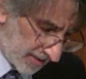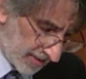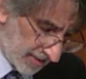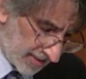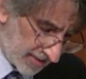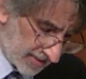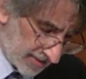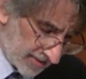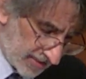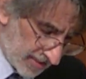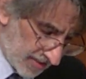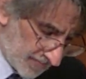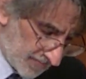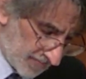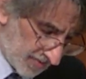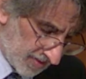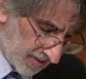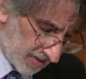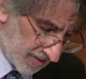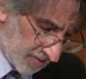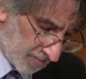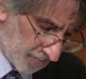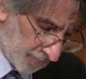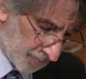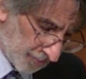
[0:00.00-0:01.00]
accepted
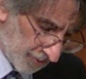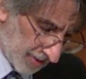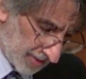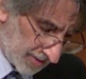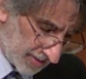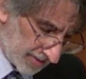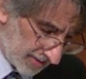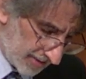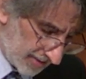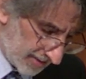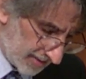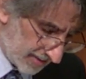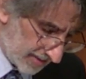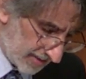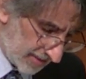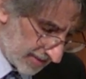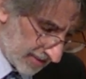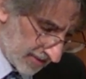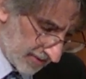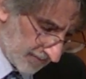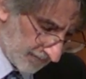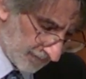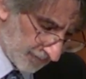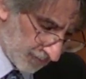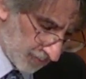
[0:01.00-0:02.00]
the presidency
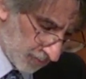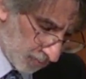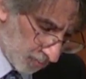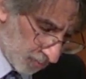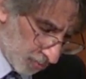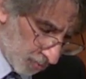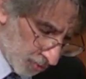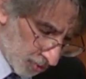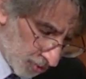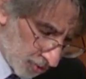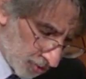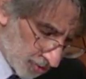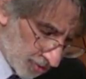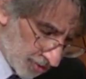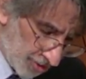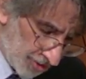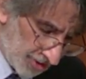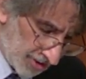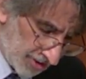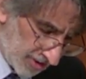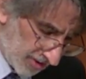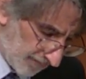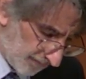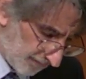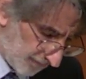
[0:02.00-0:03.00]
of the
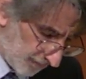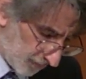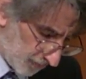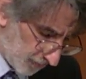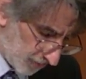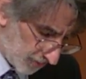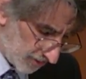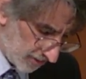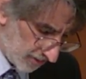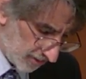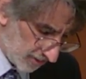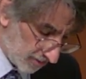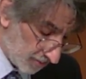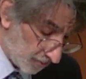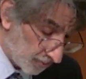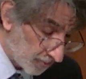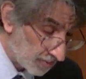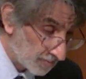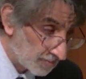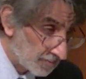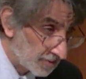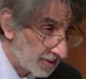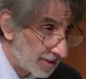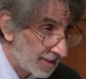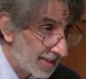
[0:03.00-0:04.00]
world's first
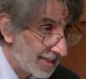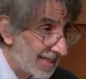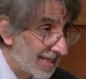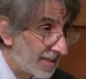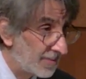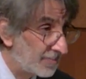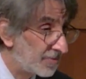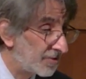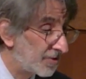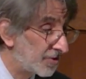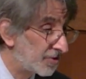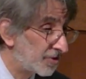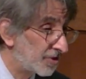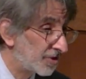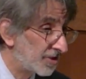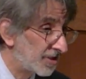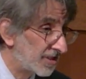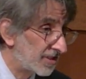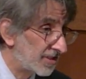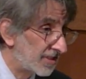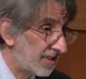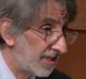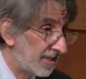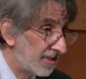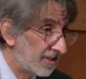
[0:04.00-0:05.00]
notable abolition
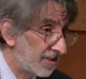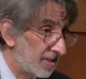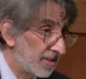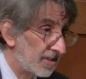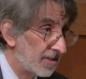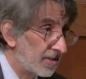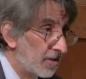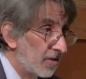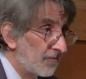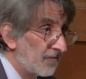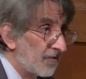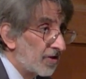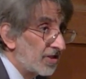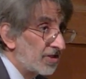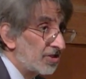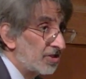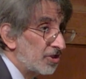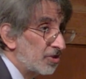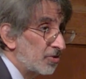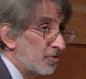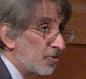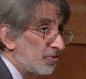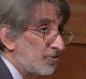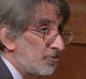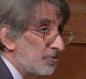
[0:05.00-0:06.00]
society. Now, I've already
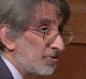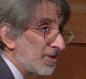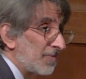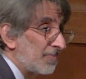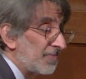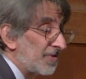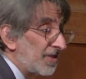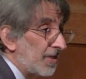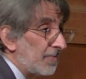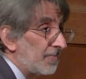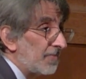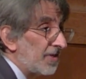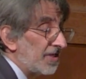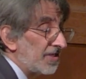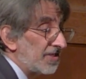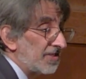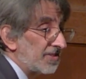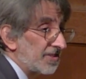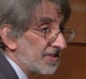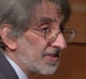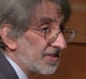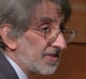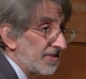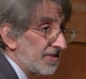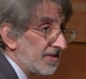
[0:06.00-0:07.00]
just told you something
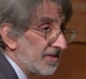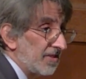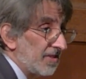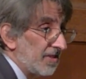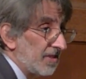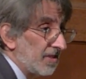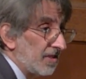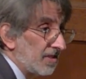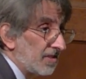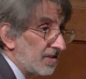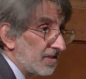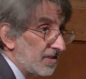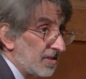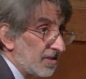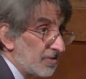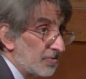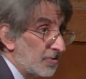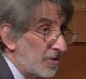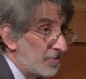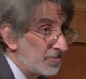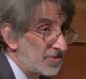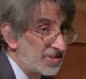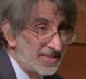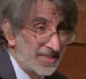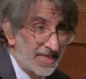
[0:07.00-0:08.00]
amazing you know,
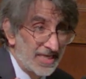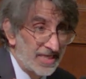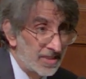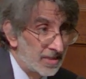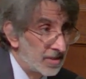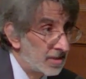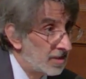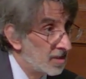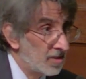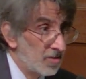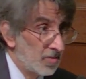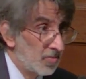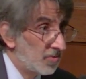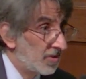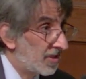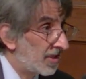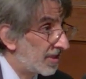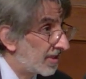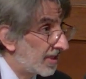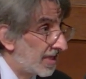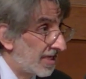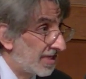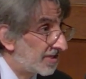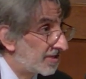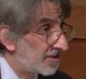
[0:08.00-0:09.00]
notwithstanding what
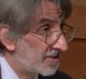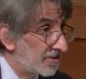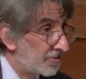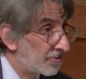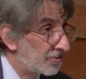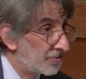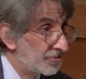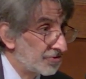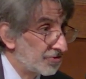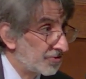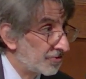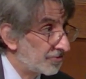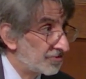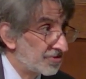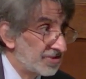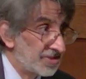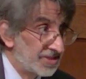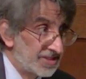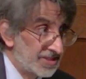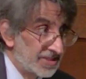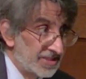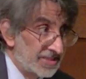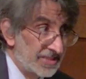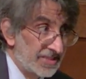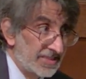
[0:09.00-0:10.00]
Anna Nicole Jones in
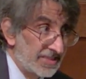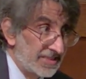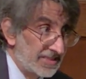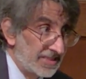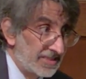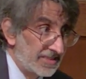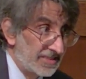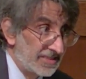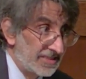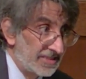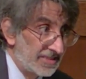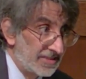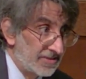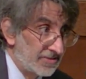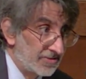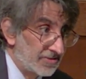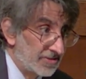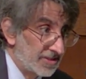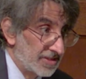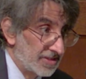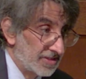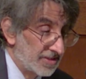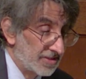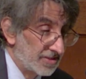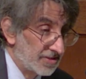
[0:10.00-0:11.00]
1619 are
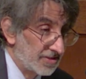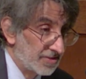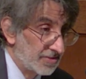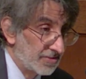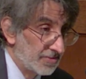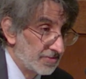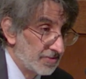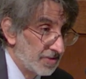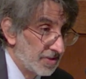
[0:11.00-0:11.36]
telling you.